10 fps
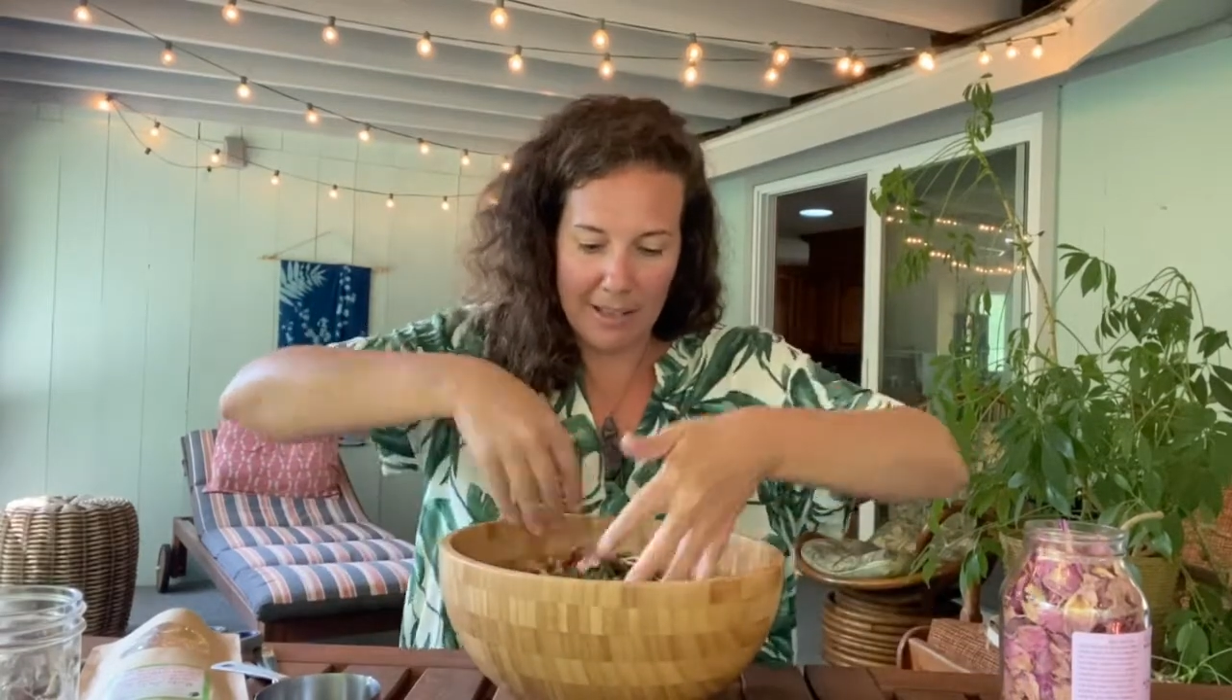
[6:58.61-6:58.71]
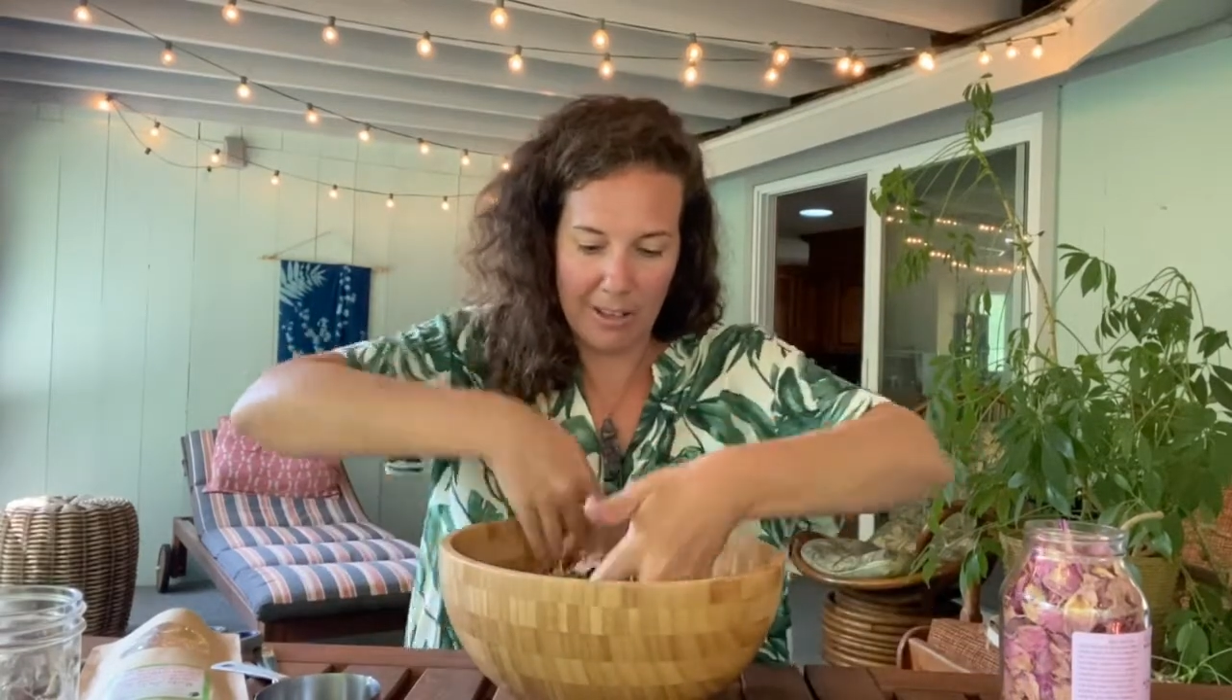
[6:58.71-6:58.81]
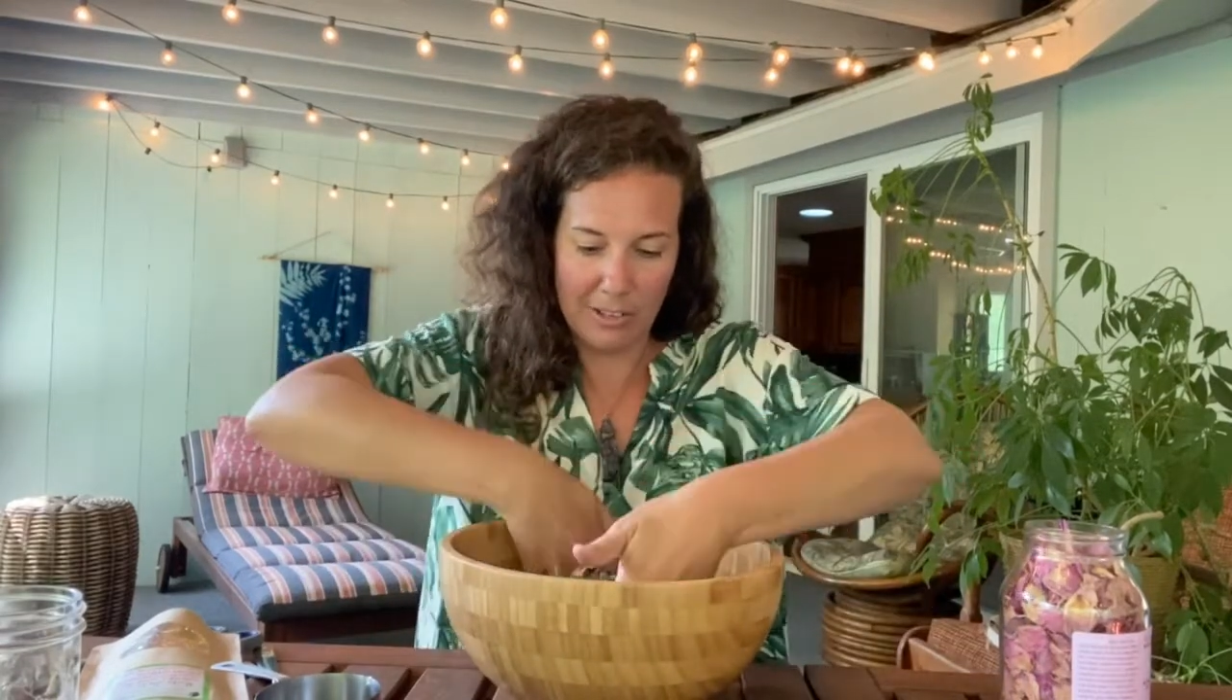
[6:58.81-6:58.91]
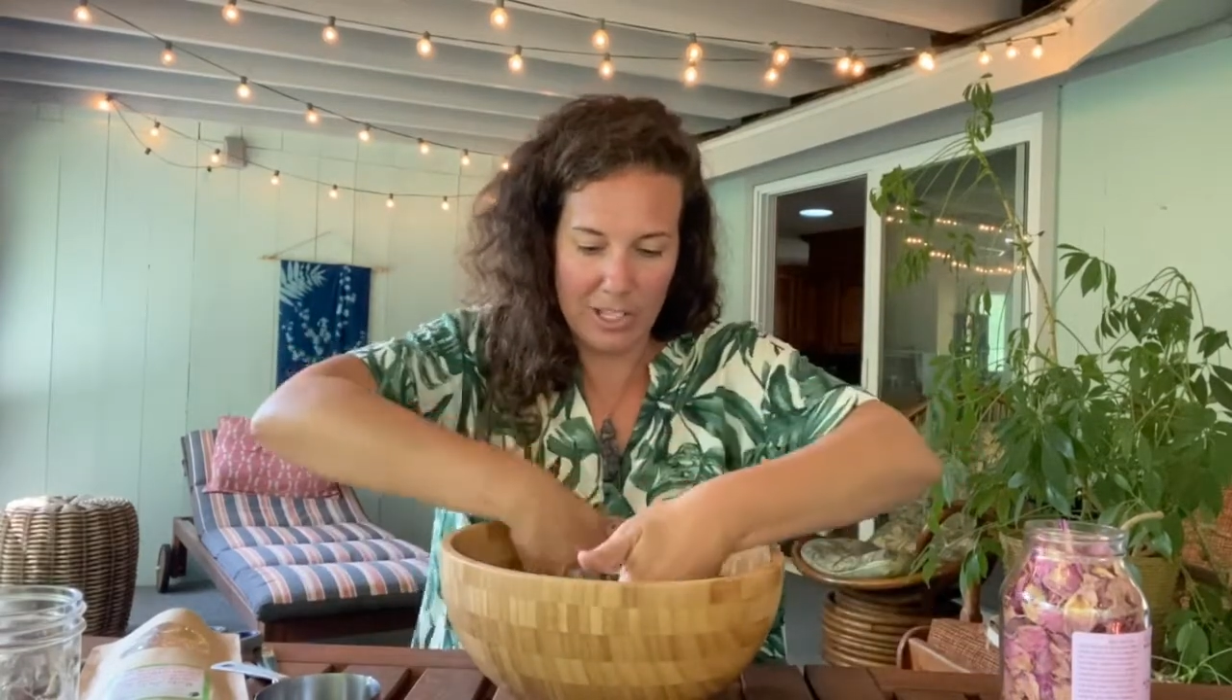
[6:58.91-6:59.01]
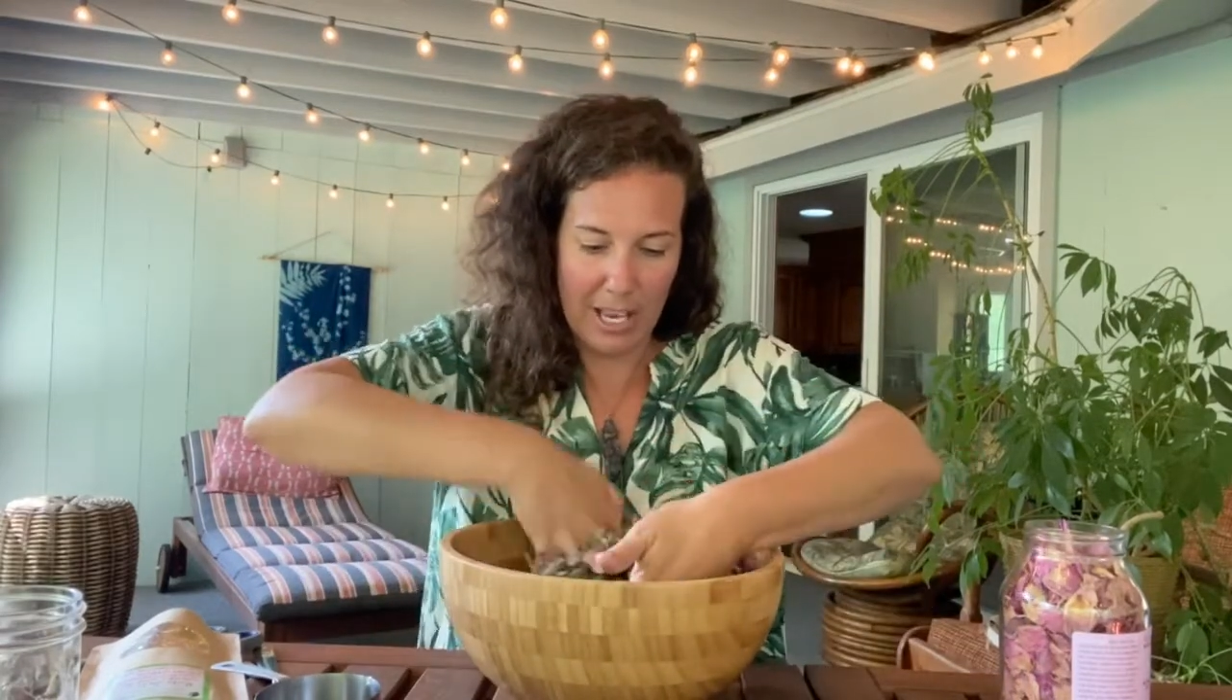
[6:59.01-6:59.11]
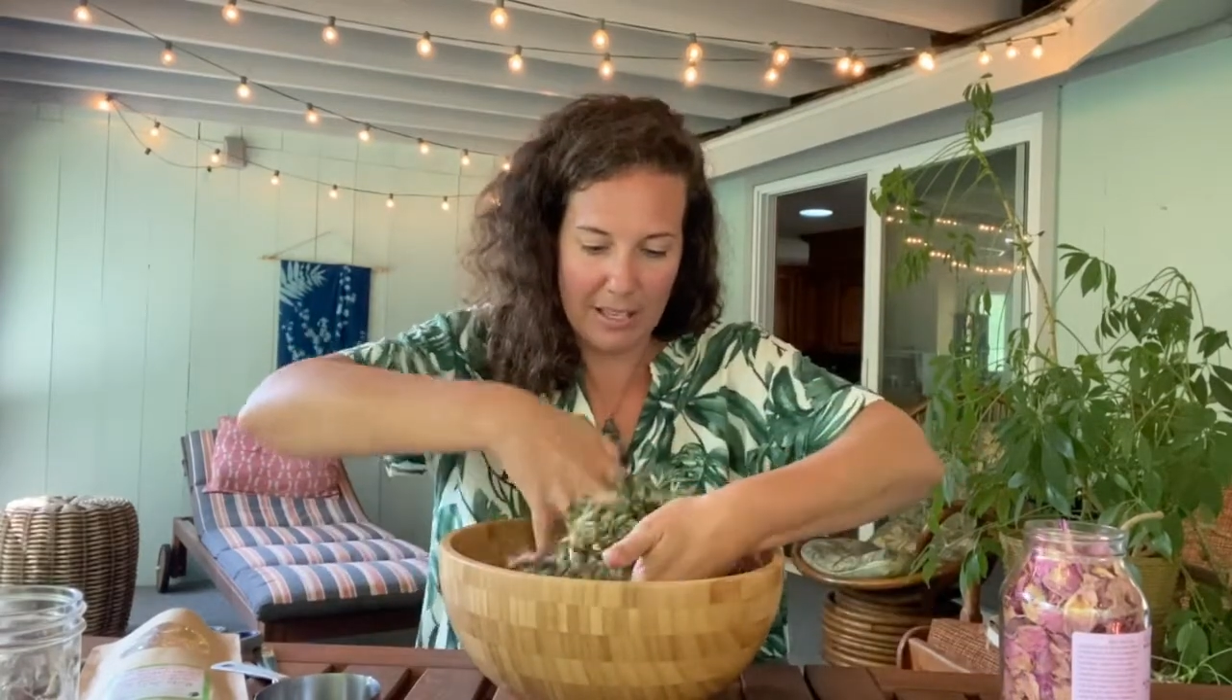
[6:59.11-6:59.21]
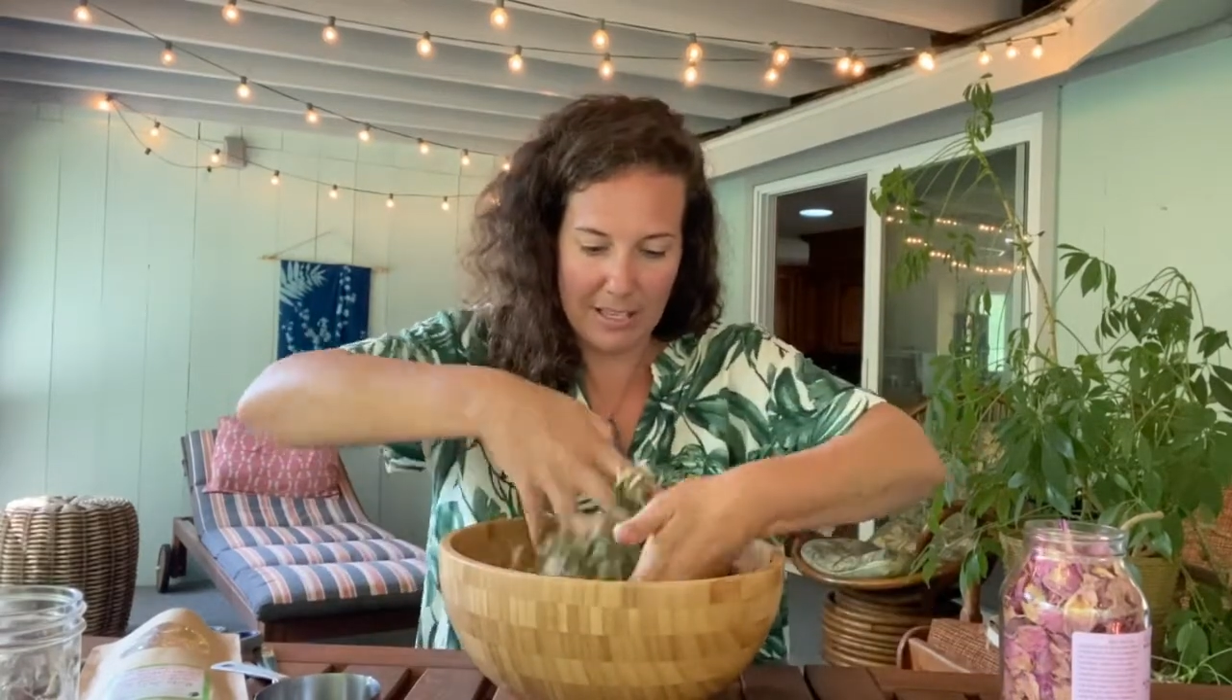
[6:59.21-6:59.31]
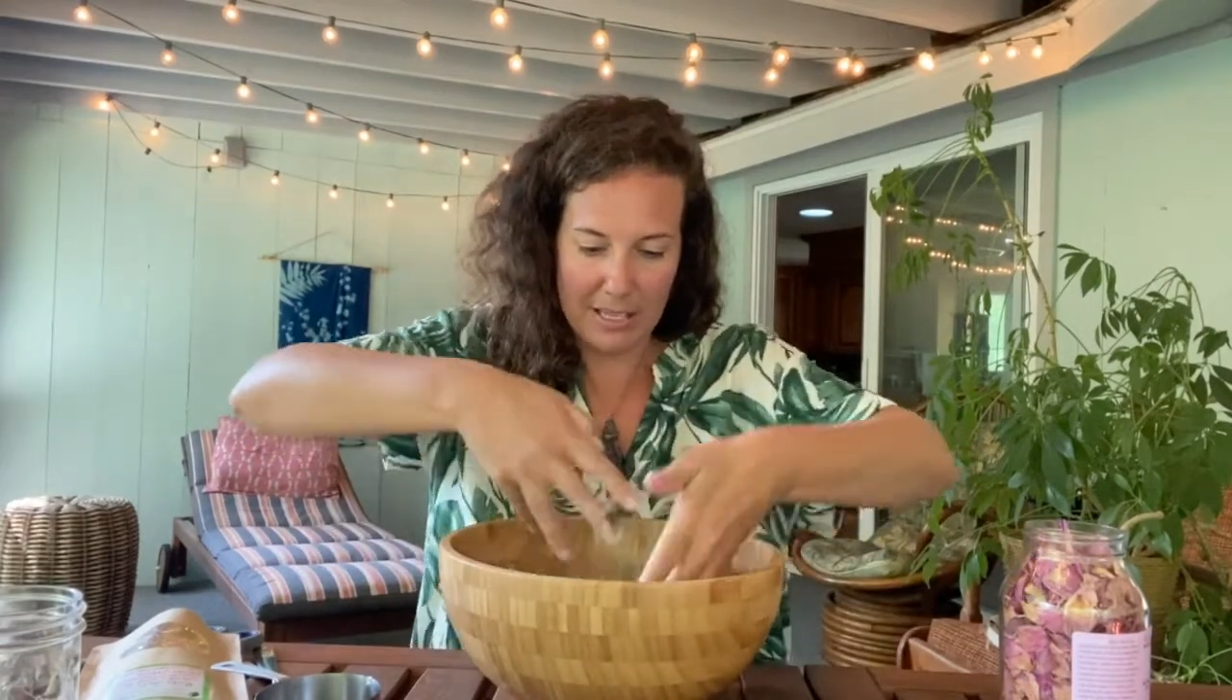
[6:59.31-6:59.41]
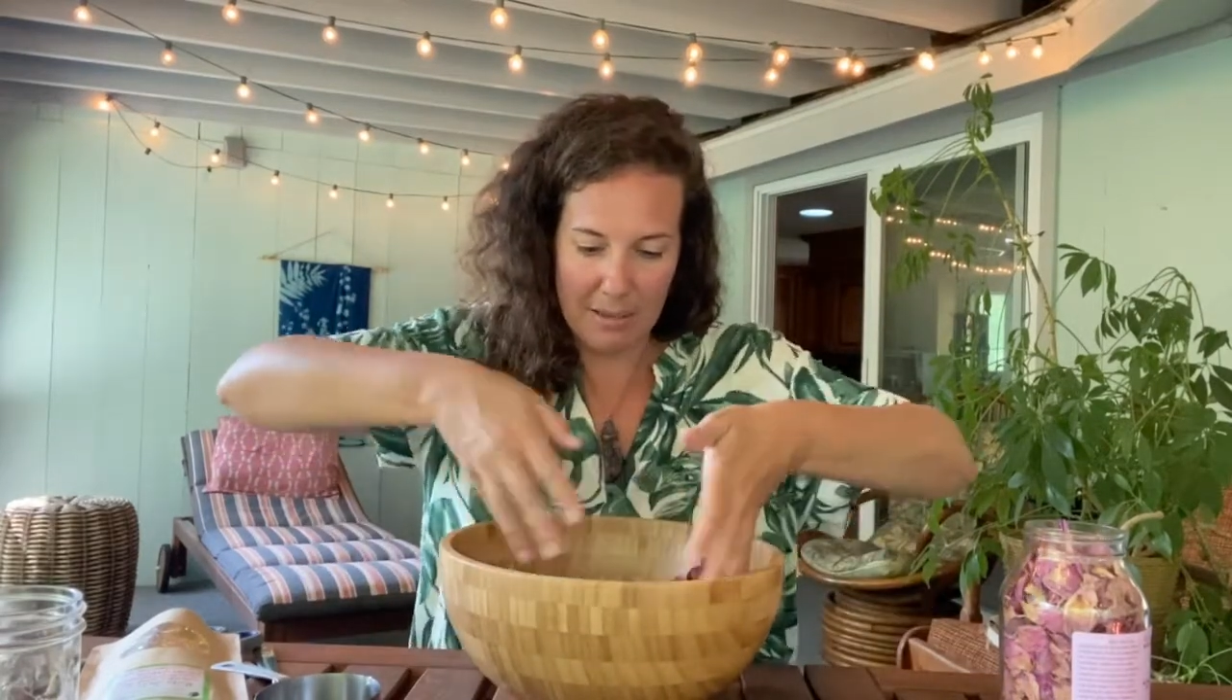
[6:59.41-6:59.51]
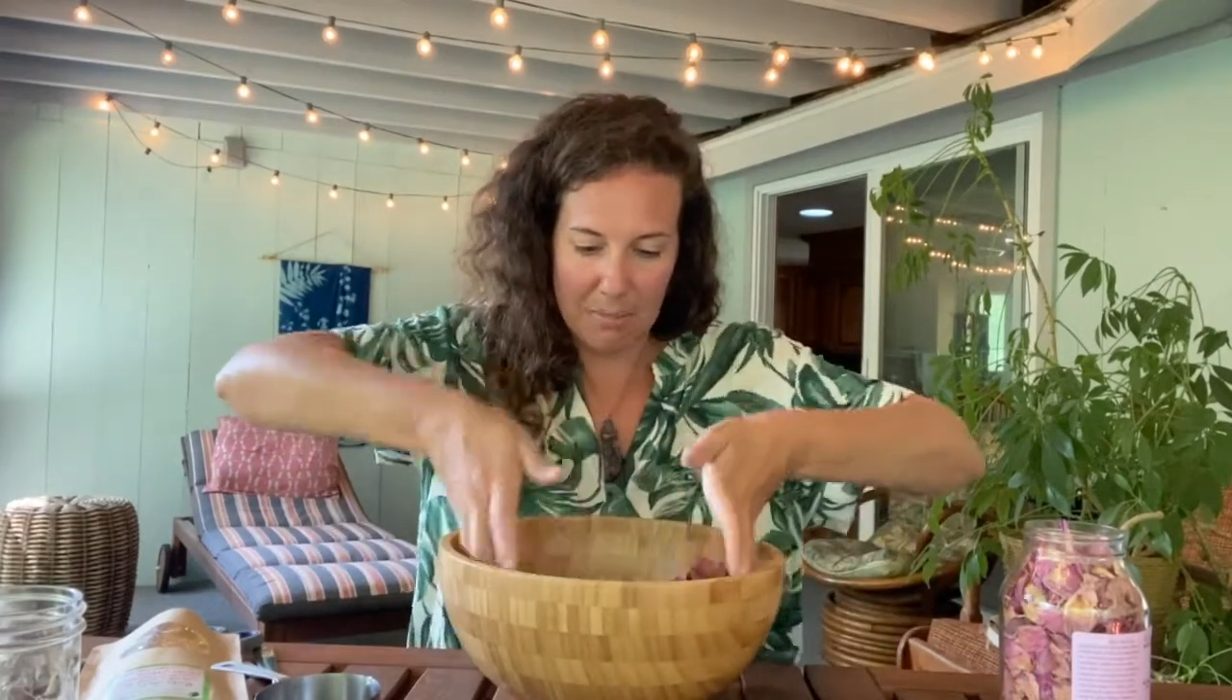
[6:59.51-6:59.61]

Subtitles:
I'll just